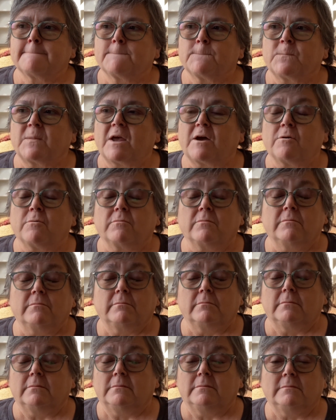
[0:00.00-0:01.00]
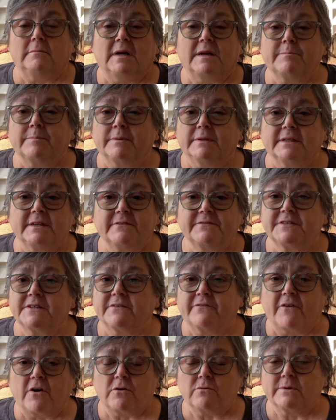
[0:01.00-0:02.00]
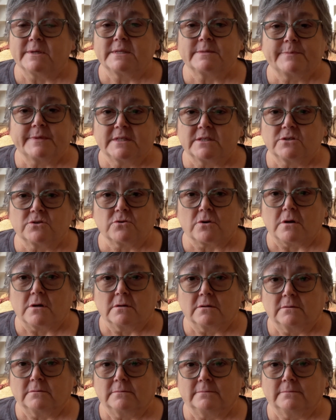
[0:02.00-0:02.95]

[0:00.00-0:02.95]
Now, my beliefs have always been strong.